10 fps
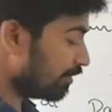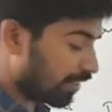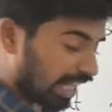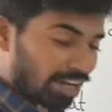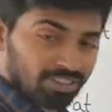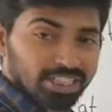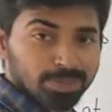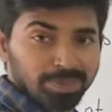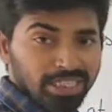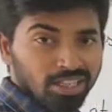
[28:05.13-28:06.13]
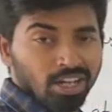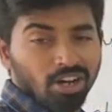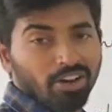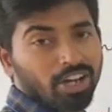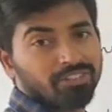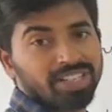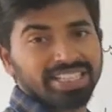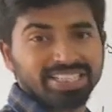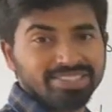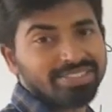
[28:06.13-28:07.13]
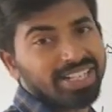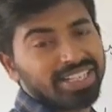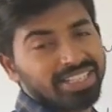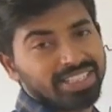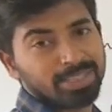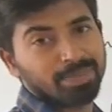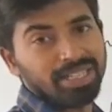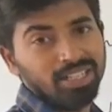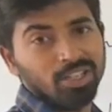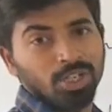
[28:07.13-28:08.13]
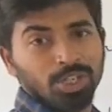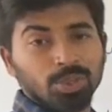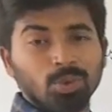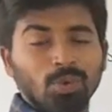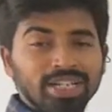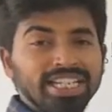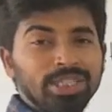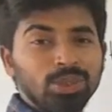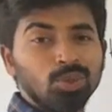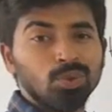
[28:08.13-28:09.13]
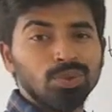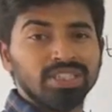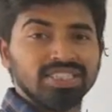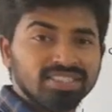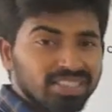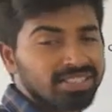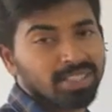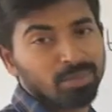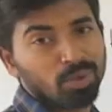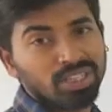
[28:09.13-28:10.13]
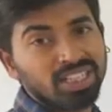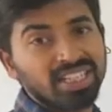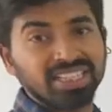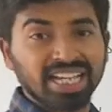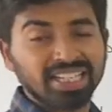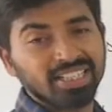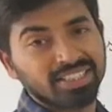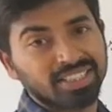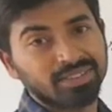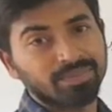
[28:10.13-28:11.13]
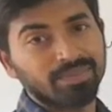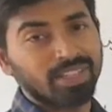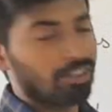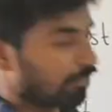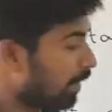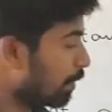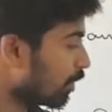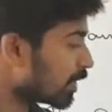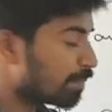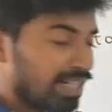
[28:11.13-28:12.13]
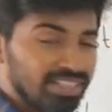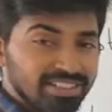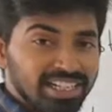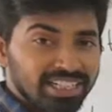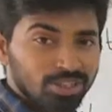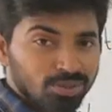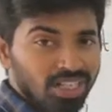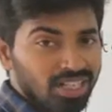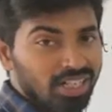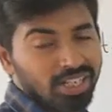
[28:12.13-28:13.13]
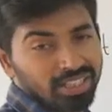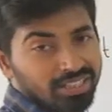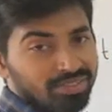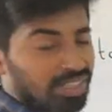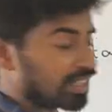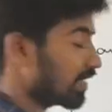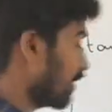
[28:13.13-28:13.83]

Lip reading: for average speed or for instantaneous speed, you no need to discuss about the direction. Why? Because speed is related to the distance.